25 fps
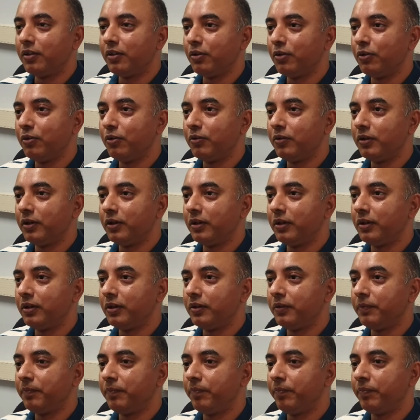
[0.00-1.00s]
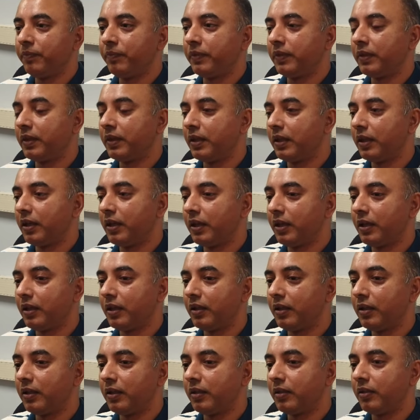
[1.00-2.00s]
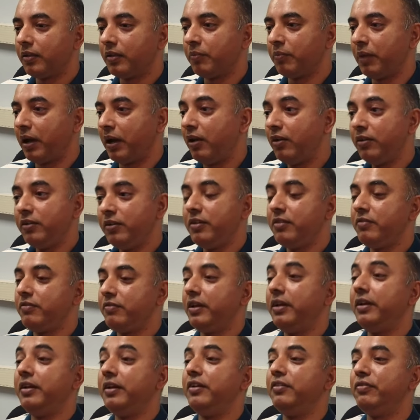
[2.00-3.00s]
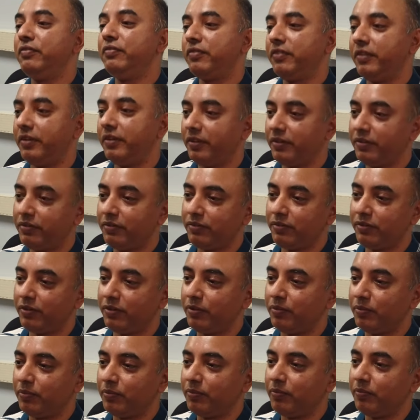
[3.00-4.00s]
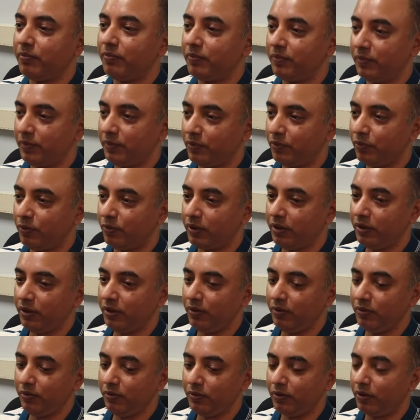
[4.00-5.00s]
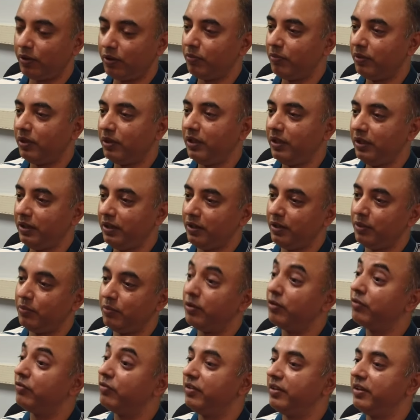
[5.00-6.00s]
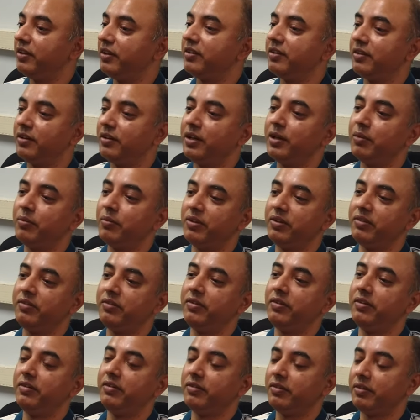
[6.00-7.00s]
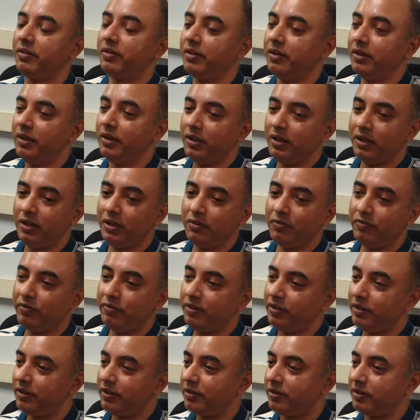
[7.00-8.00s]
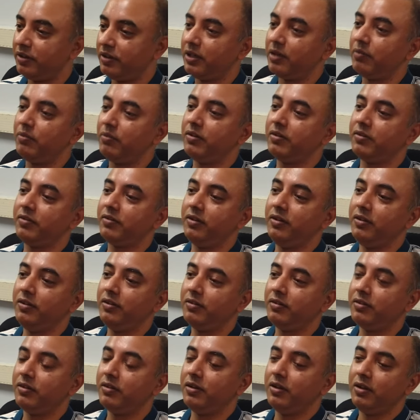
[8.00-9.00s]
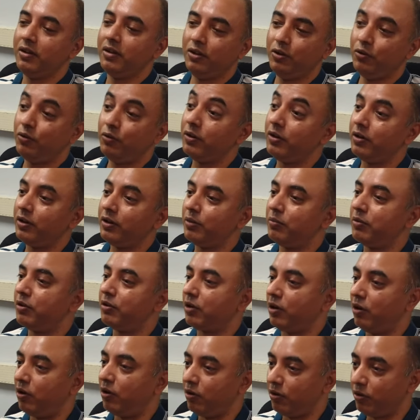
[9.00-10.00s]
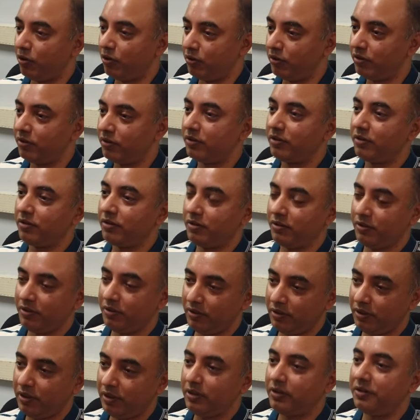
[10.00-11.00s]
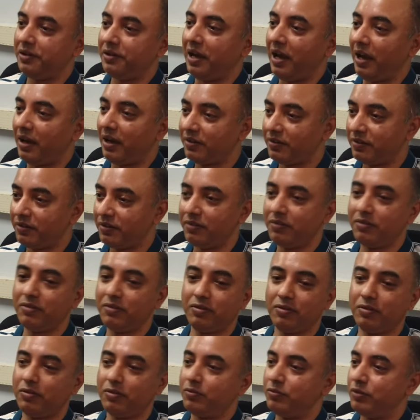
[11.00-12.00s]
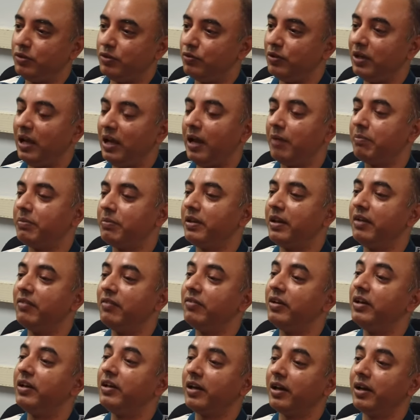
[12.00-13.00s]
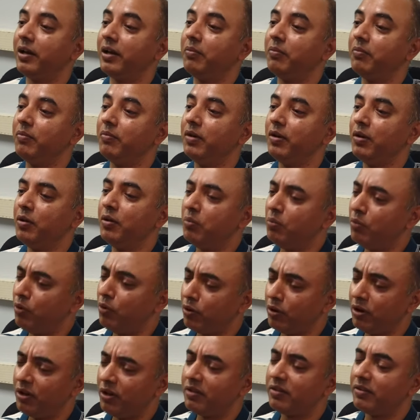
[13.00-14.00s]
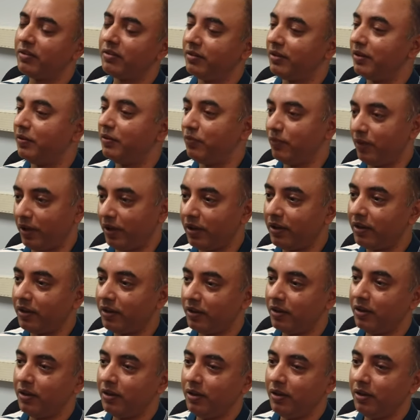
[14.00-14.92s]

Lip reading: So biology is very different from what you normally hear about physics and chemistries. In physics and chemistries, you hear about laws, right? Reactions, which will happen every time, more or less the same way.